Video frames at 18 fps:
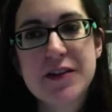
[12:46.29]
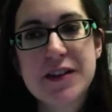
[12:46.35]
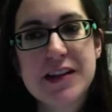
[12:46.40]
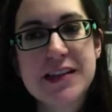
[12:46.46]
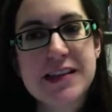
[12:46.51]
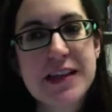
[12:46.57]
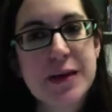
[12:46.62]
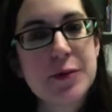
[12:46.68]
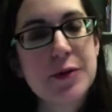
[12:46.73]
the
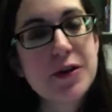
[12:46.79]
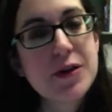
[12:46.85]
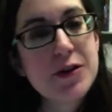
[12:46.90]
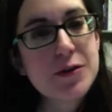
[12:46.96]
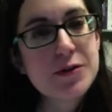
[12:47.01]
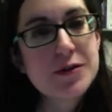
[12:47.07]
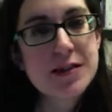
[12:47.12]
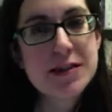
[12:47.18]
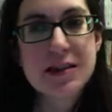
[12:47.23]
example
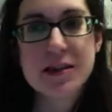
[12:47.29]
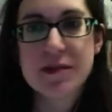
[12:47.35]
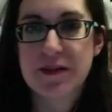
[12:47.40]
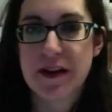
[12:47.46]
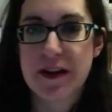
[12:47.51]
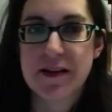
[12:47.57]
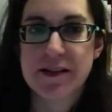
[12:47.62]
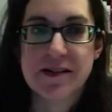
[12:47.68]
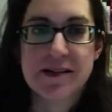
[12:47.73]
uses the
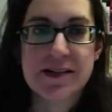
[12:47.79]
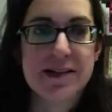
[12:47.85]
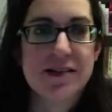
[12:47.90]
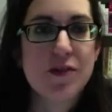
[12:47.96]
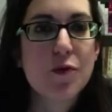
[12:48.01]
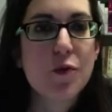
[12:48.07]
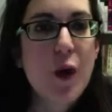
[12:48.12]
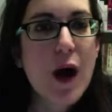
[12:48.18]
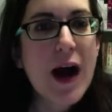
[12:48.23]
fallacy.
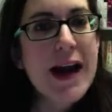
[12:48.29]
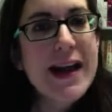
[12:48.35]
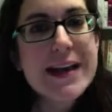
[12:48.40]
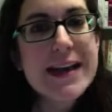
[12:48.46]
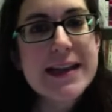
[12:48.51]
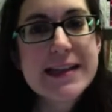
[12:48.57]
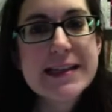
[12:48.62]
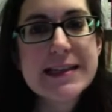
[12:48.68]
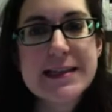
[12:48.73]
So why
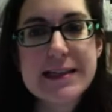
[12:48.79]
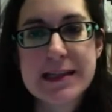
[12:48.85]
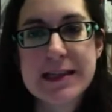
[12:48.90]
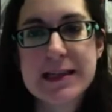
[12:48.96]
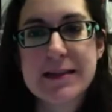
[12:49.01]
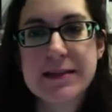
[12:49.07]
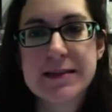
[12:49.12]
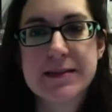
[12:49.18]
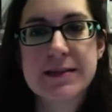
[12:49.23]
is
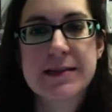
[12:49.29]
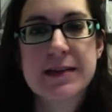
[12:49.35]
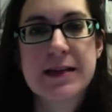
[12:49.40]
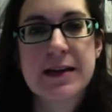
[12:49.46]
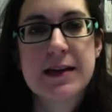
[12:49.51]
this